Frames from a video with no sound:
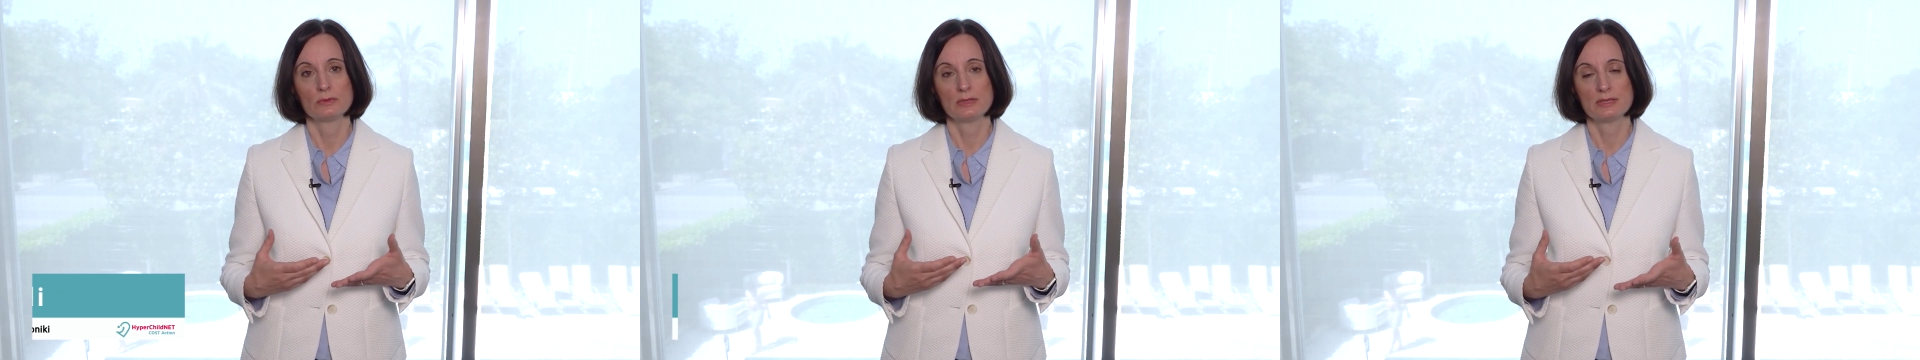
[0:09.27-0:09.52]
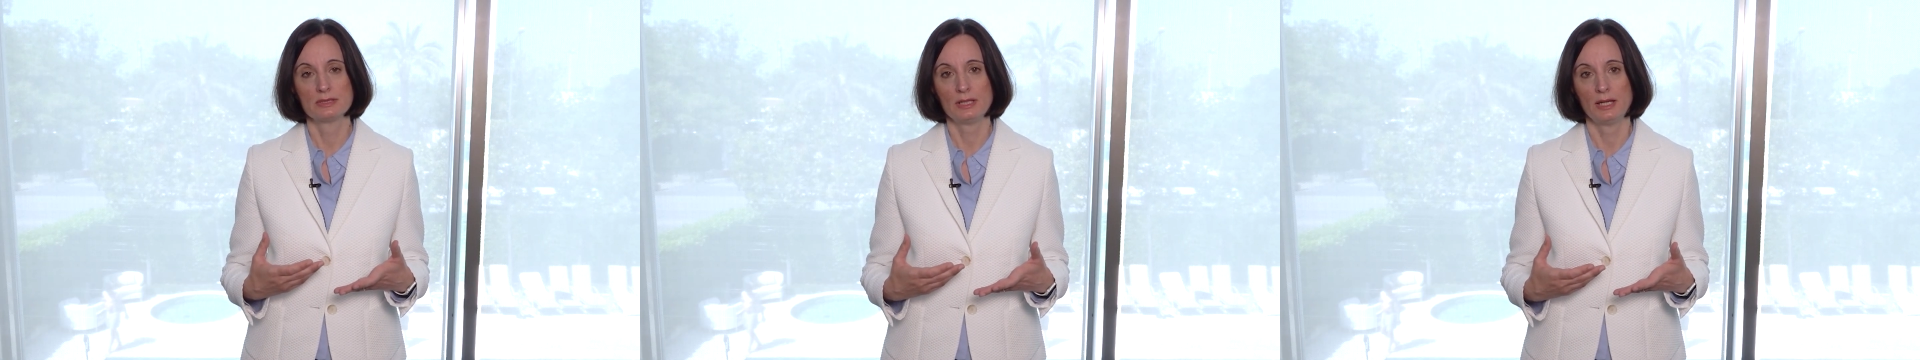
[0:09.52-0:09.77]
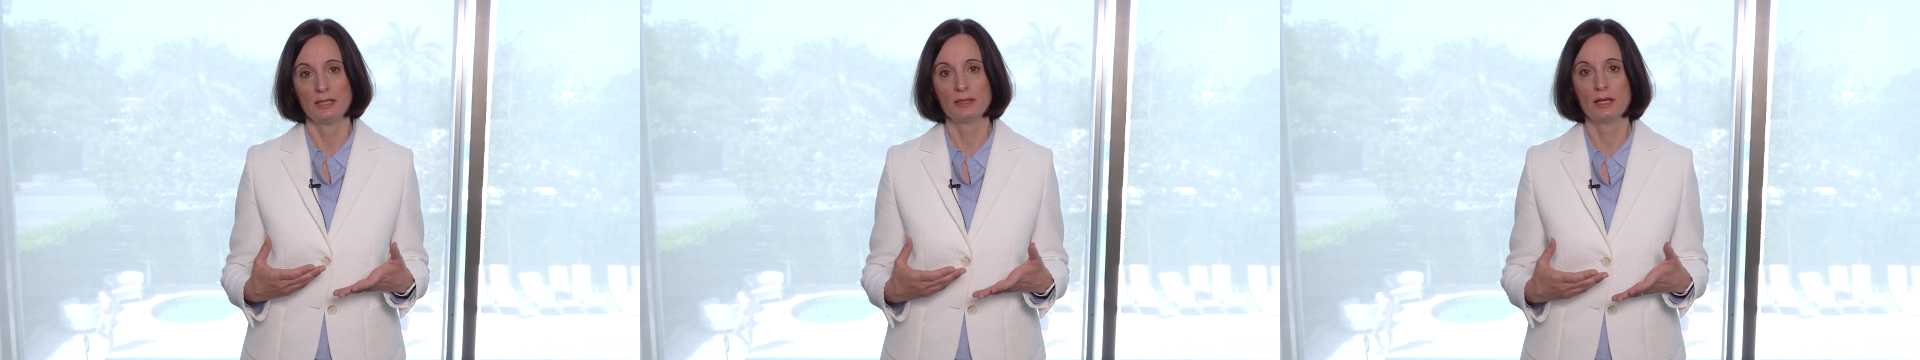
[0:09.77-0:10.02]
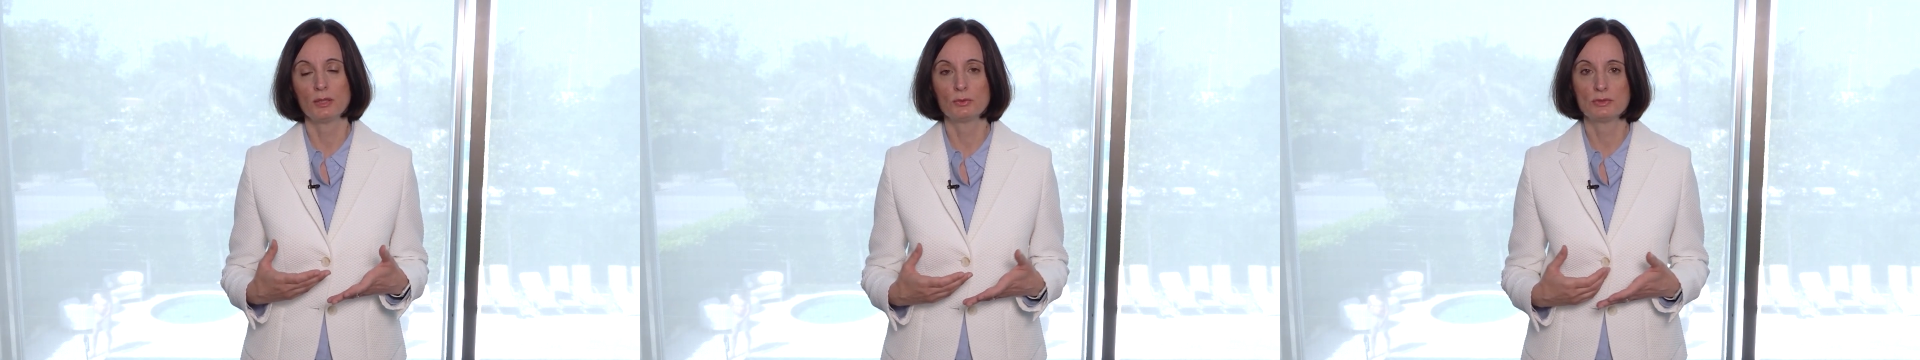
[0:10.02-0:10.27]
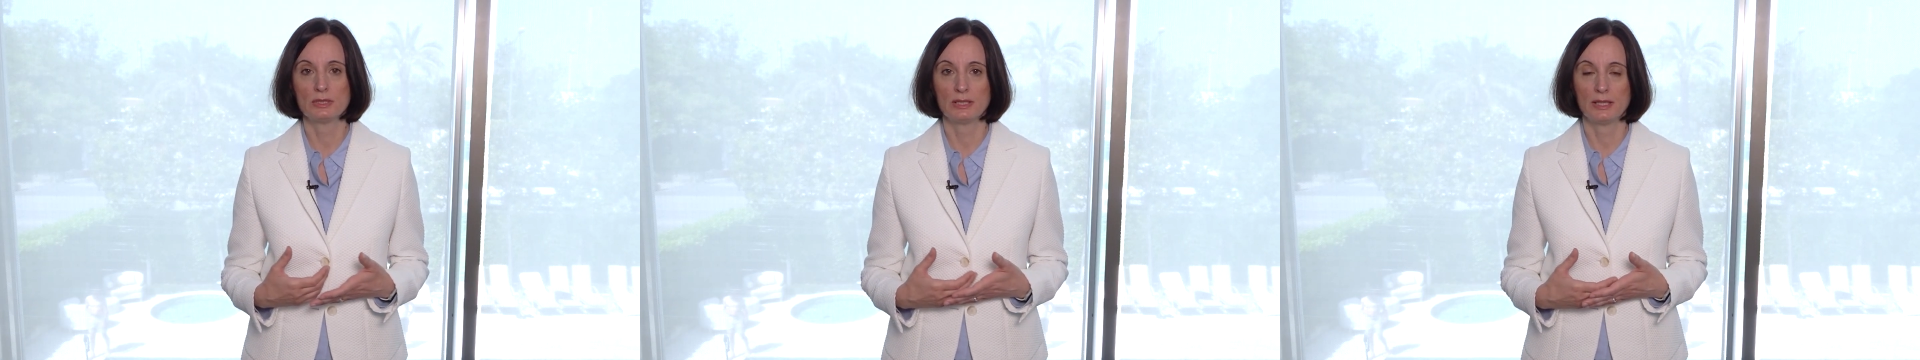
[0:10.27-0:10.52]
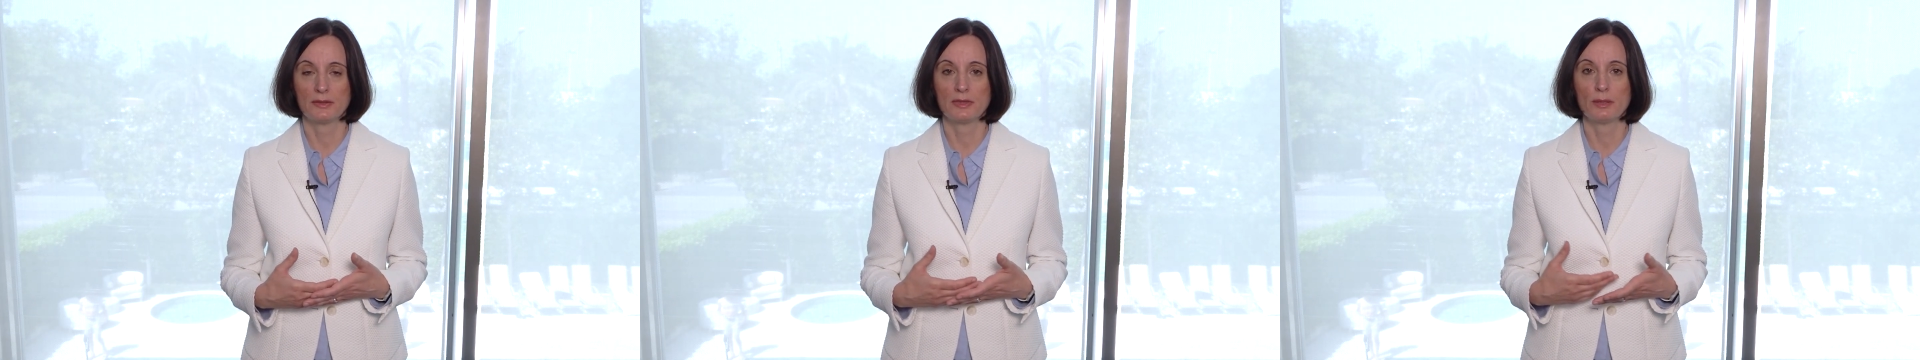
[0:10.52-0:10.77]
decide how to
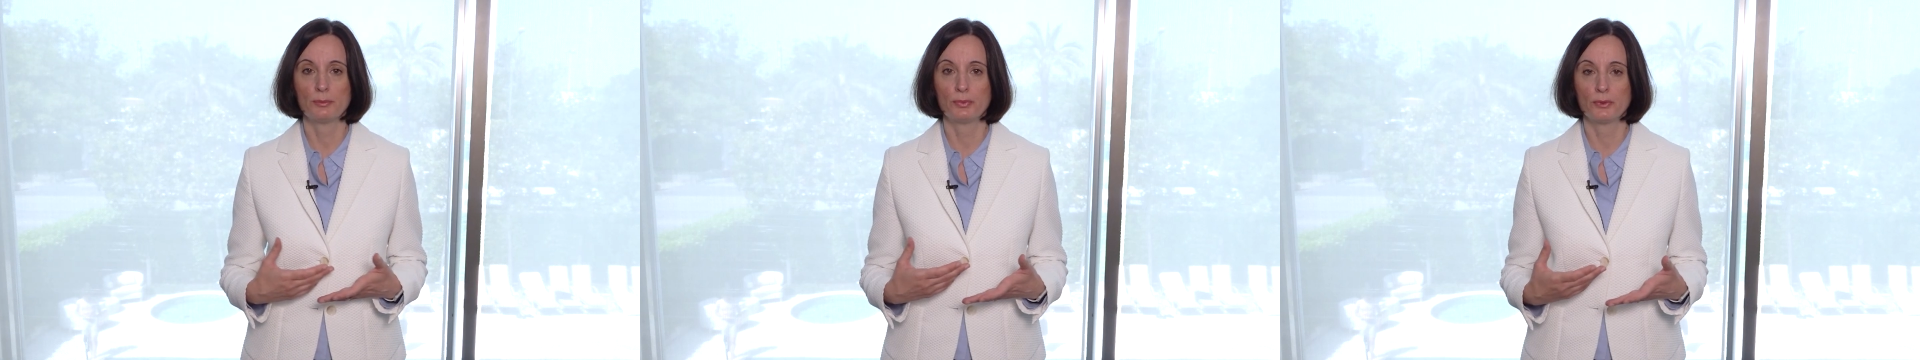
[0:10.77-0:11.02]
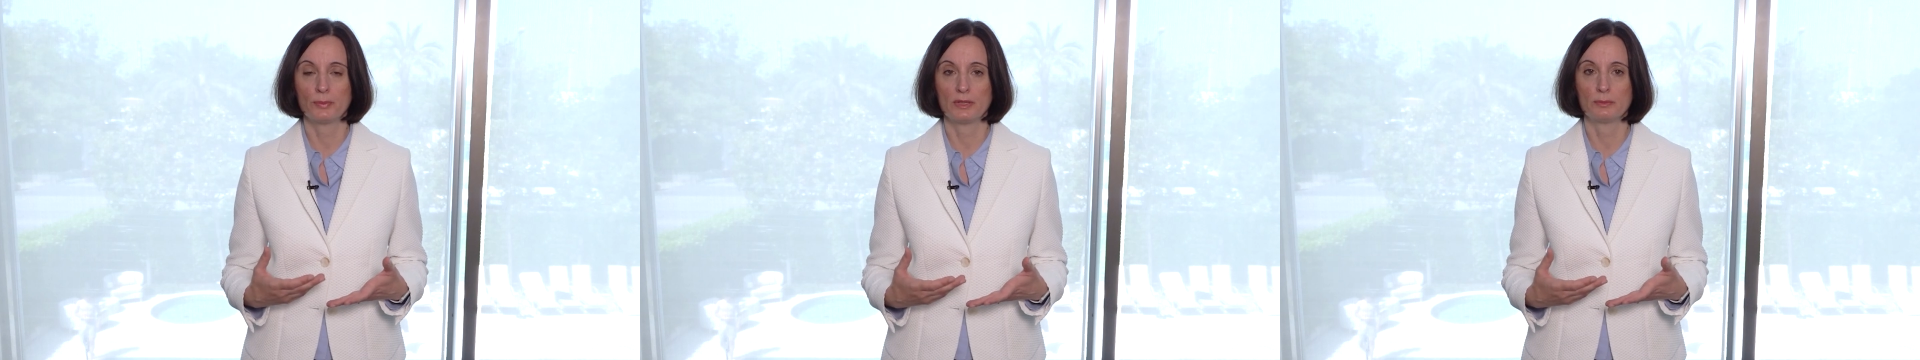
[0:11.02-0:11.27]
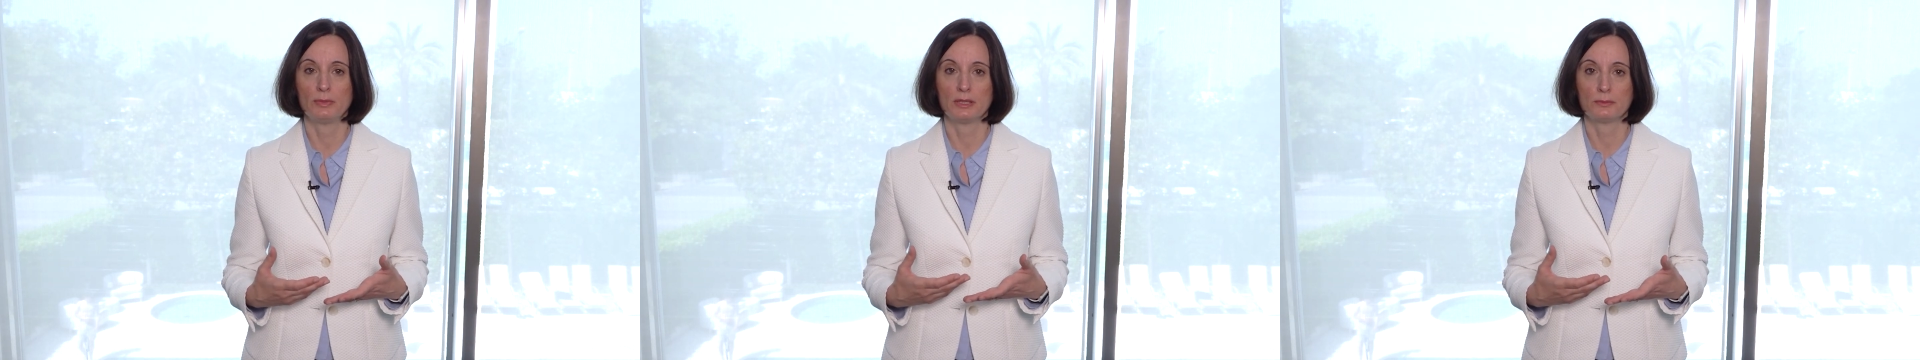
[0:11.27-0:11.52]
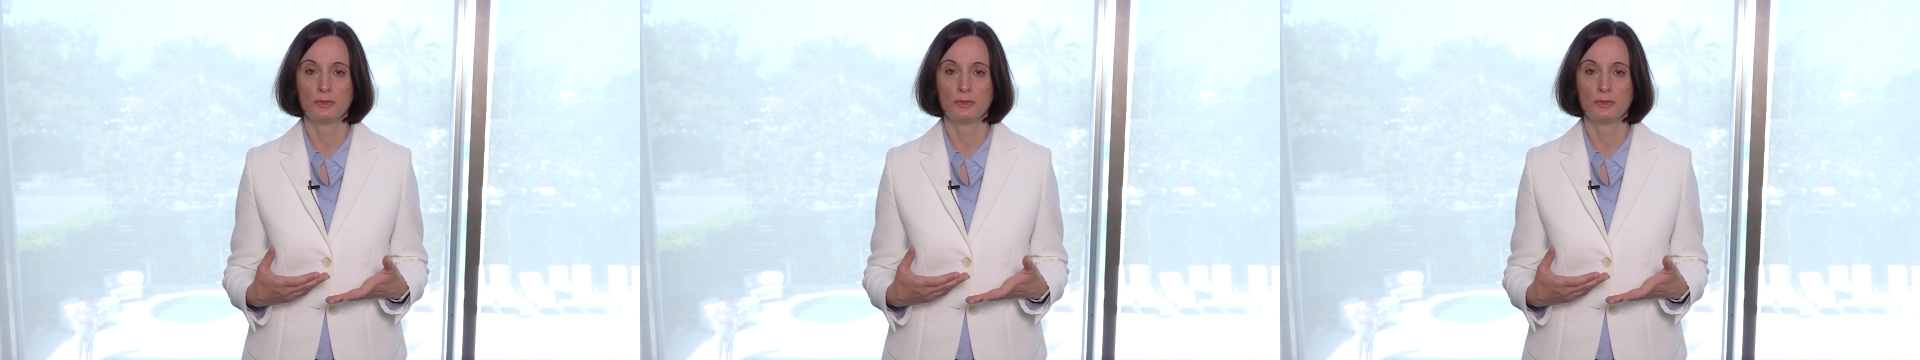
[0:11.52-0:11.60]
select the appropriate blood